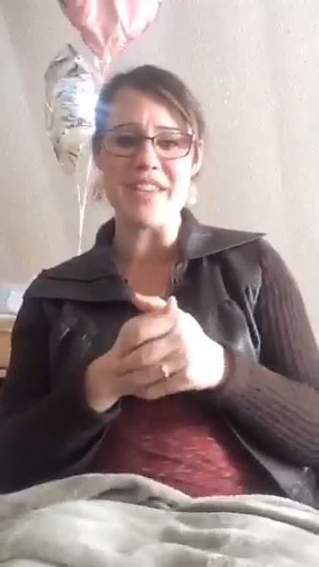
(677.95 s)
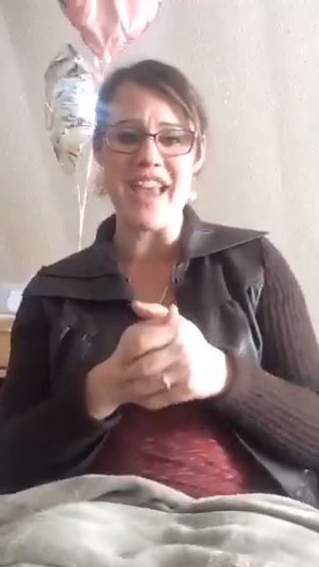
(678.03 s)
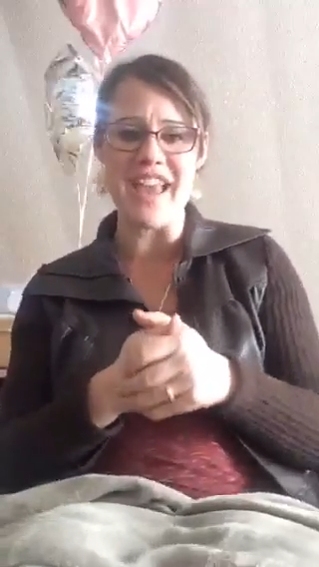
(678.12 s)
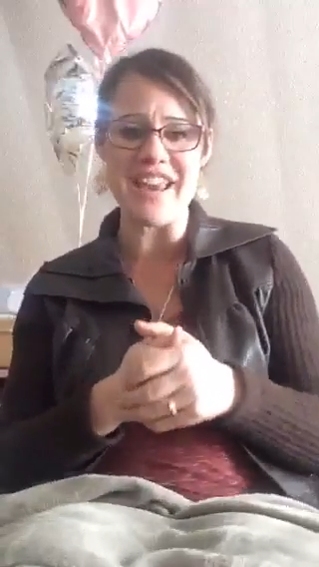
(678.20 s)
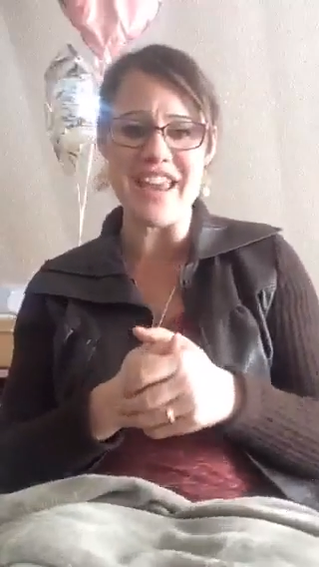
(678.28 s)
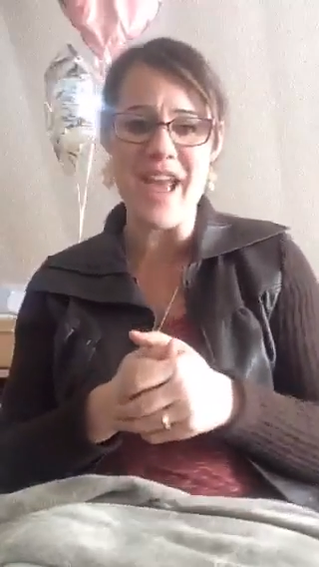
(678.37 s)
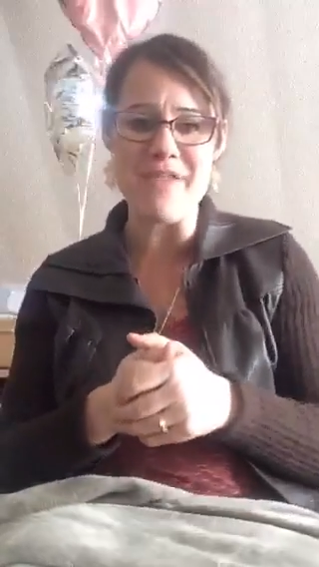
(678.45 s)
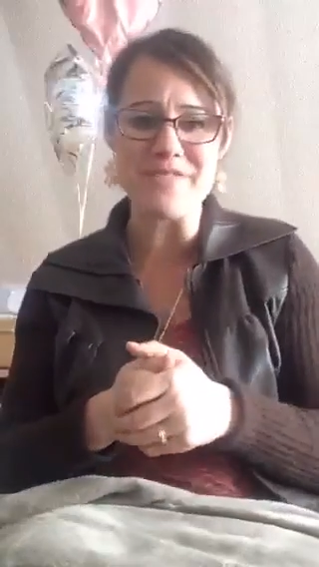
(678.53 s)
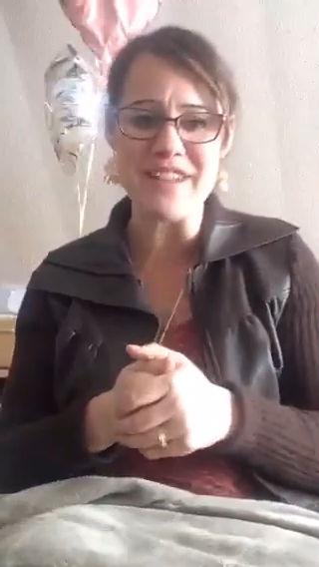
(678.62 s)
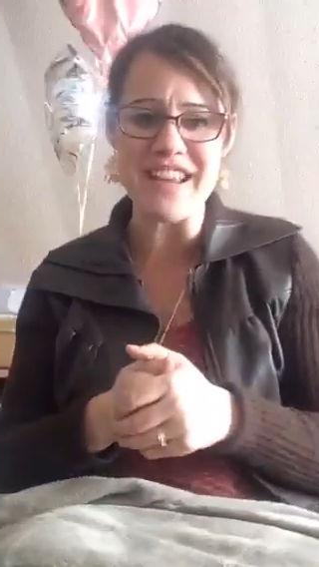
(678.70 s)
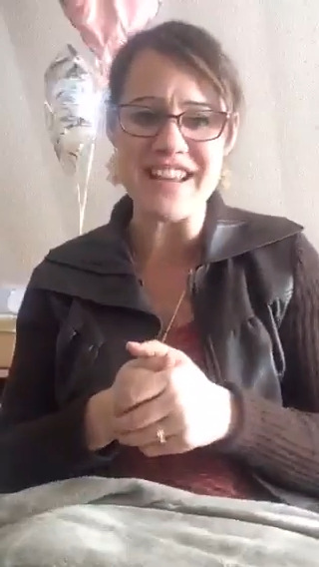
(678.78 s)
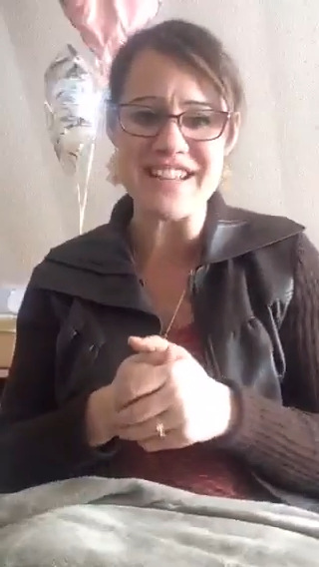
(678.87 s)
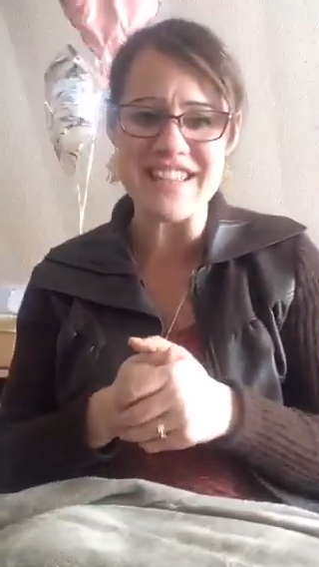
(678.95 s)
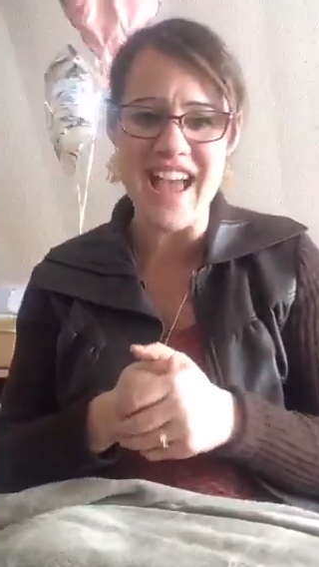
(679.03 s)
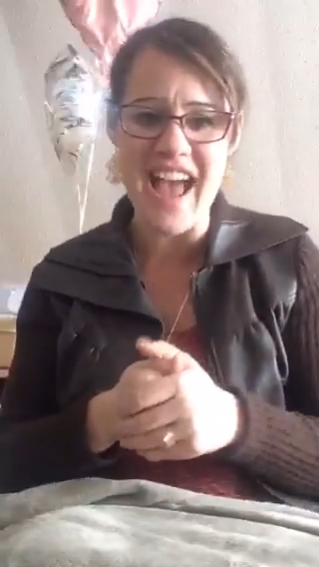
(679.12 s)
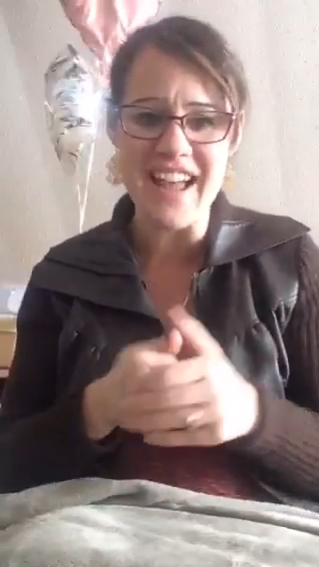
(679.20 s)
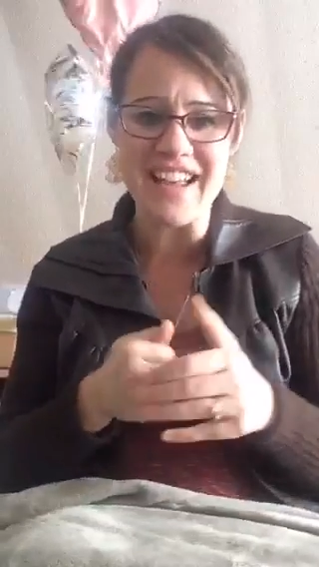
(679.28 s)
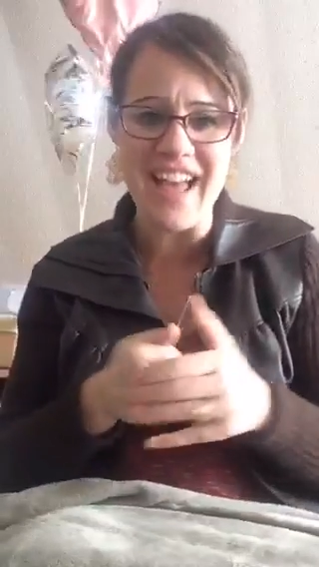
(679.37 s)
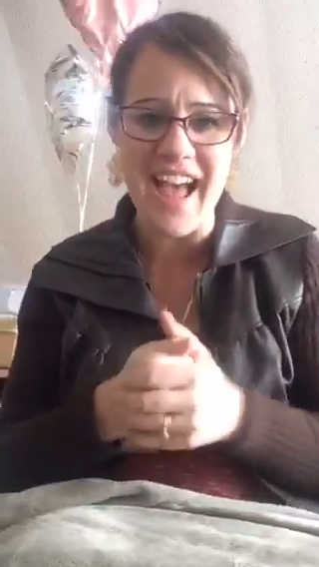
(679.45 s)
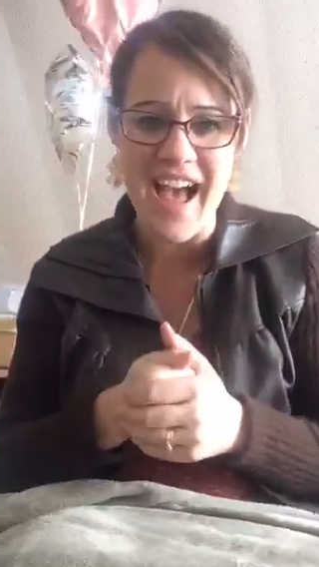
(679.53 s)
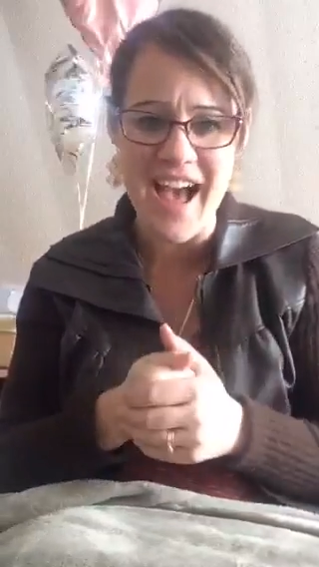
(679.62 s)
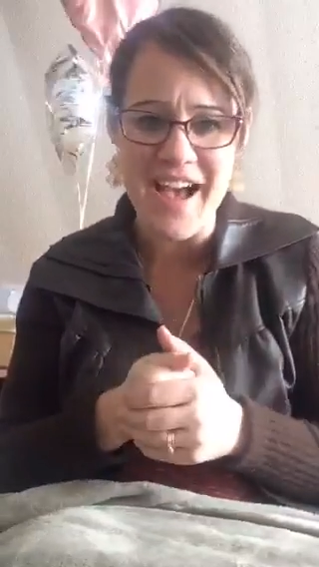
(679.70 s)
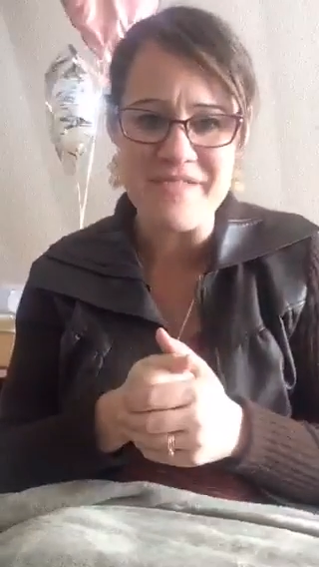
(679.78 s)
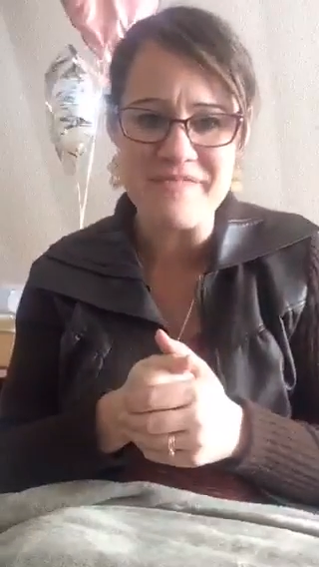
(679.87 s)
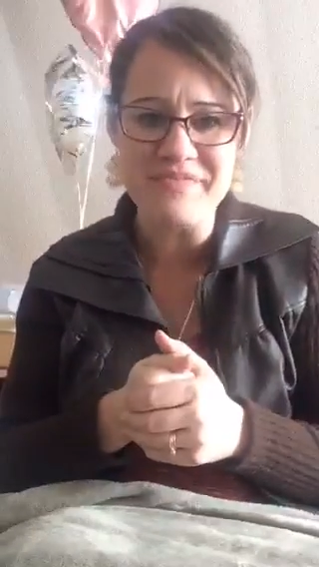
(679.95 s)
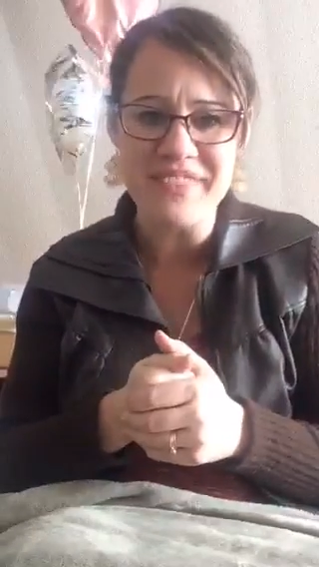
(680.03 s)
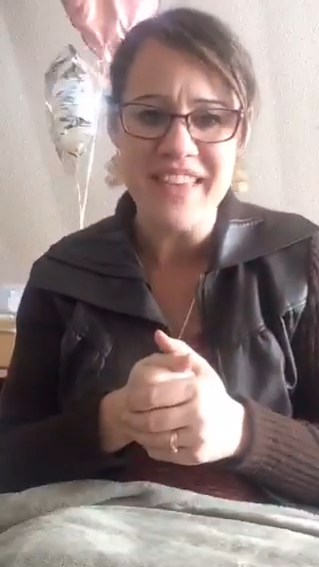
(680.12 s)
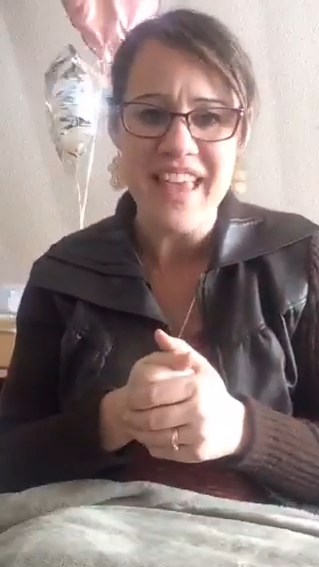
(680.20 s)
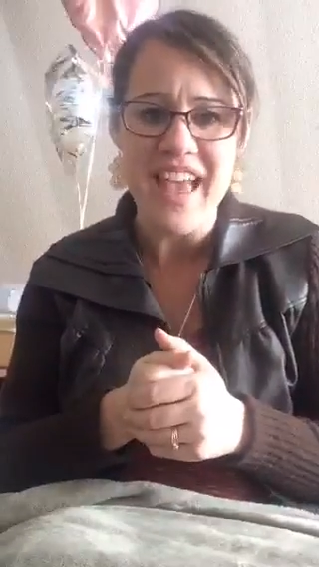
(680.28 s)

katiemreed.com.